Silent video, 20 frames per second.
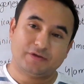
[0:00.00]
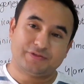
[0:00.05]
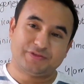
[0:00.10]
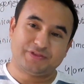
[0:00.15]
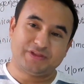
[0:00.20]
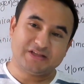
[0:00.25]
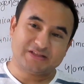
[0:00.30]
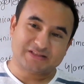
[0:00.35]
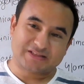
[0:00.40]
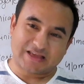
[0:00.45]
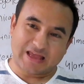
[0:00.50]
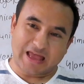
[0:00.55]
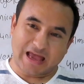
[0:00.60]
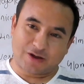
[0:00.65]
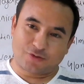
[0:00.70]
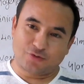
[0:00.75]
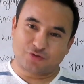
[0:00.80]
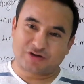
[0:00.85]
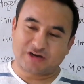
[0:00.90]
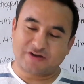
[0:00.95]
This
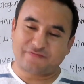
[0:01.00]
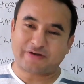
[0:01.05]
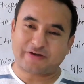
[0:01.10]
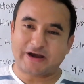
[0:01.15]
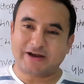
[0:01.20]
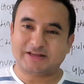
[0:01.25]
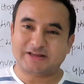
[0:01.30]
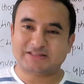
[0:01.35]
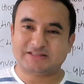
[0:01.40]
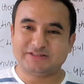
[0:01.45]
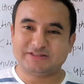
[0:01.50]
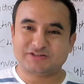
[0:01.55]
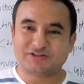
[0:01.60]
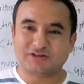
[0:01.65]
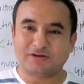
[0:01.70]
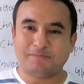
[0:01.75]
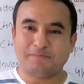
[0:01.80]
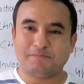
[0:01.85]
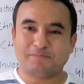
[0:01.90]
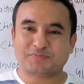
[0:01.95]
acute nephritic
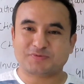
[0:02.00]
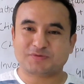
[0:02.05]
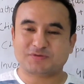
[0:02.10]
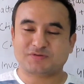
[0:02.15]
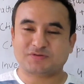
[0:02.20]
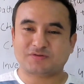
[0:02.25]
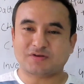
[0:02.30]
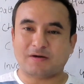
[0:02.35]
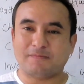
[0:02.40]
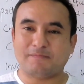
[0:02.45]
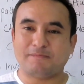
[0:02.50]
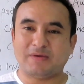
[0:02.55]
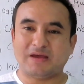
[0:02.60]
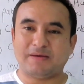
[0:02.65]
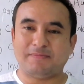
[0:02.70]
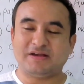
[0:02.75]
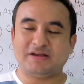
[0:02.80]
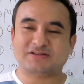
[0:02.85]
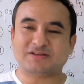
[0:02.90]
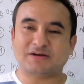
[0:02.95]
syndrome, some may
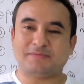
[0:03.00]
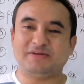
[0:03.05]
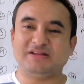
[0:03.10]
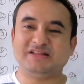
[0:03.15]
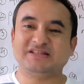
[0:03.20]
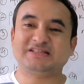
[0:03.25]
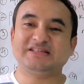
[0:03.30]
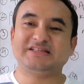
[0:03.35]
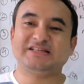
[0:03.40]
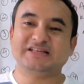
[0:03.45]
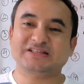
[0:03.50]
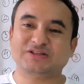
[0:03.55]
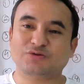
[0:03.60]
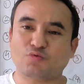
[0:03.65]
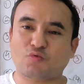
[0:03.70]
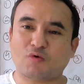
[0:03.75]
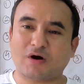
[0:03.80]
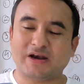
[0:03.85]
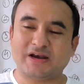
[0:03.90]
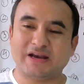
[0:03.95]
be some insidious
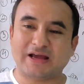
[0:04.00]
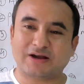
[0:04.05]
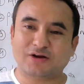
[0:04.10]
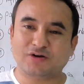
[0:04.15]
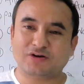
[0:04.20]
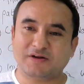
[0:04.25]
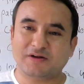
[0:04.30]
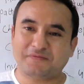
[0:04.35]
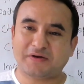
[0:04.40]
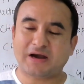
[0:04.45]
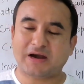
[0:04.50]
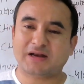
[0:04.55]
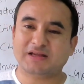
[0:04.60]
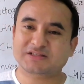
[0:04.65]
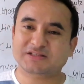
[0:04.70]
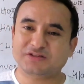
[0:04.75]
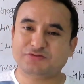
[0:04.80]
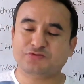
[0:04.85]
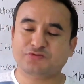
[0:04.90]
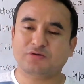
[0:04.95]
one, acute nephritic
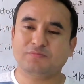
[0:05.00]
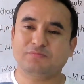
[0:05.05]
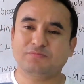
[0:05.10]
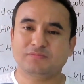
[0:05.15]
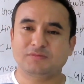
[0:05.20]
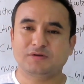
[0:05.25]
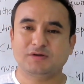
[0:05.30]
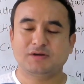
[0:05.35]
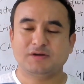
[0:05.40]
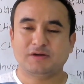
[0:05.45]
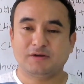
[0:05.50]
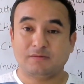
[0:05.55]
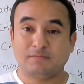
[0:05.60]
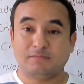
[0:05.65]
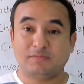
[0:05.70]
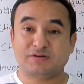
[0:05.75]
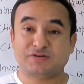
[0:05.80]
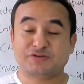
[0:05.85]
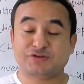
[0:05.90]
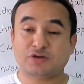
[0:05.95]
syndrome,
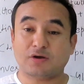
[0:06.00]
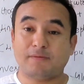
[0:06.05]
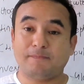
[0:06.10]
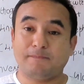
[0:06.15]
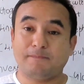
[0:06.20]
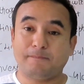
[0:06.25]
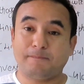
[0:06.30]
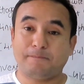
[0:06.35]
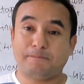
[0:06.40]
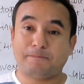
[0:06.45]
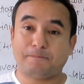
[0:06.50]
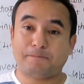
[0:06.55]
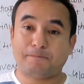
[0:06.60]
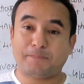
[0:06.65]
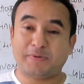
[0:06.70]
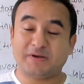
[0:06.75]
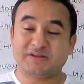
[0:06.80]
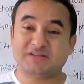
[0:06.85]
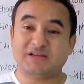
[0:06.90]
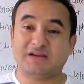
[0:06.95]
but some
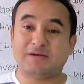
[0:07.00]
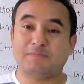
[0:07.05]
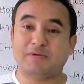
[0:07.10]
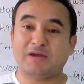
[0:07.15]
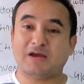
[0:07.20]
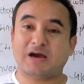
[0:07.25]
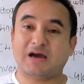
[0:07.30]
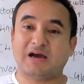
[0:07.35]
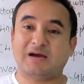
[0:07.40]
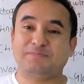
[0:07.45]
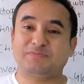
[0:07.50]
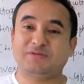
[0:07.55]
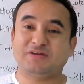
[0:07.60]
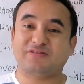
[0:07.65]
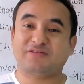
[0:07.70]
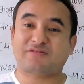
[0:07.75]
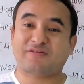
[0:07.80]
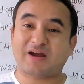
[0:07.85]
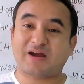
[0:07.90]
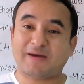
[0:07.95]
patient may have
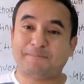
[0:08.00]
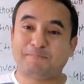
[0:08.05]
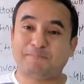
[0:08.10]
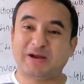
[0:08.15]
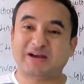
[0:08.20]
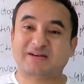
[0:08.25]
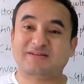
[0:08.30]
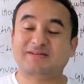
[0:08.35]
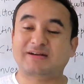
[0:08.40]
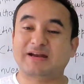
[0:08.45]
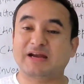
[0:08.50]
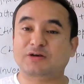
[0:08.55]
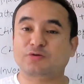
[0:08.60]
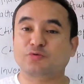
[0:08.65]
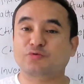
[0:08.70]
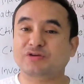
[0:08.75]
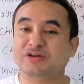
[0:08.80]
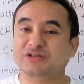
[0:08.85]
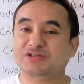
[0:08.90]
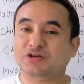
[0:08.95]
the rapid
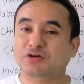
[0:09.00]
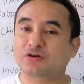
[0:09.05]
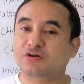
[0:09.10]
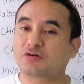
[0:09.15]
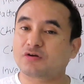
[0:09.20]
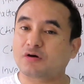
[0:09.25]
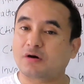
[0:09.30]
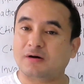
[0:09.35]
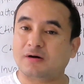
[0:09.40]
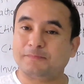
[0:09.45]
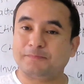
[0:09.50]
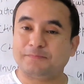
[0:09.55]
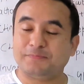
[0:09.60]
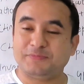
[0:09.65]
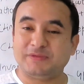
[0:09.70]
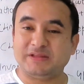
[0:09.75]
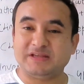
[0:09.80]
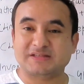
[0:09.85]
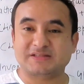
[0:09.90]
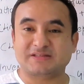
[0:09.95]
deterioration
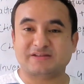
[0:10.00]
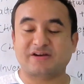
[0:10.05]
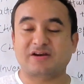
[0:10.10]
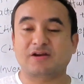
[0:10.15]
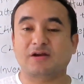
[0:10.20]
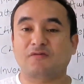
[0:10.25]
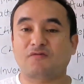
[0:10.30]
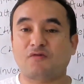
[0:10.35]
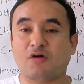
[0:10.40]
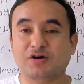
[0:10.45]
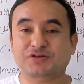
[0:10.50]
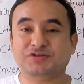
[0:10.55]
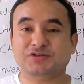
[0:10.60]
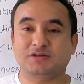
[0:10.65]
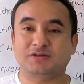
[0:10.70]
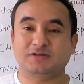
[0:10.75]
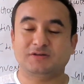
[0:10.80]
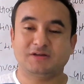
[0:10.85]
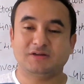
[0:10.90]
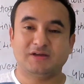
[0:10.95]
of this renal
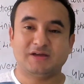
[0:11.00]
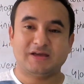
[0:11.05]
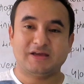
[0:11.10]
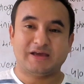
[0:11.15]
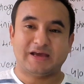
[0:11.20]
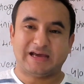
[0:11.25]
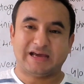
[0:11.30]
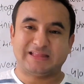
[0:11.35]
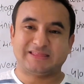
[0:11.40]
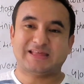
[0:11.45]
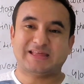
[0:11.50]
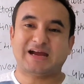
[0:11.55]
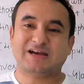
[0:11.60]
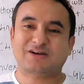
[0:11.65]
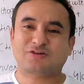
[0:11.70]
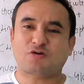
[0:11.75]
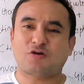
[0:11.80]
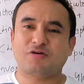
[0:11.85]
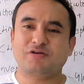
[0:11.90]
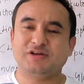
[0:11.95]
function, and
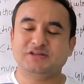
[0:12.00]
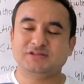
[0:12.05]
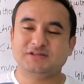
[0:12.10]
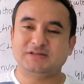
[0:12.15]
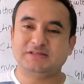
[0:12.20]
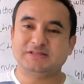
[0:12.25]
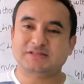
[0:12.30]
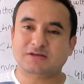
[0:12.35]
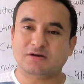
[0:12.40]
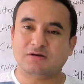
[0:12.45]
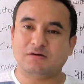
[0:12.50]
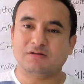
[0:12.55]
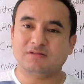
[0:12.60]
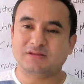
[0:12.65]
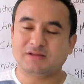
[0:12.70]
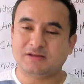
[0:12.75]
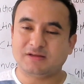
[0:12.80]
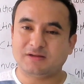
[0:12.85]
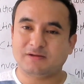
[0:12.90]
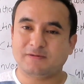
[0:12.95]
that condition is
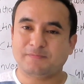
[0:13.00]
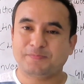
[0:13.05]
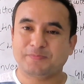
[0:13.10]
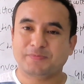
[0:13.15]
called the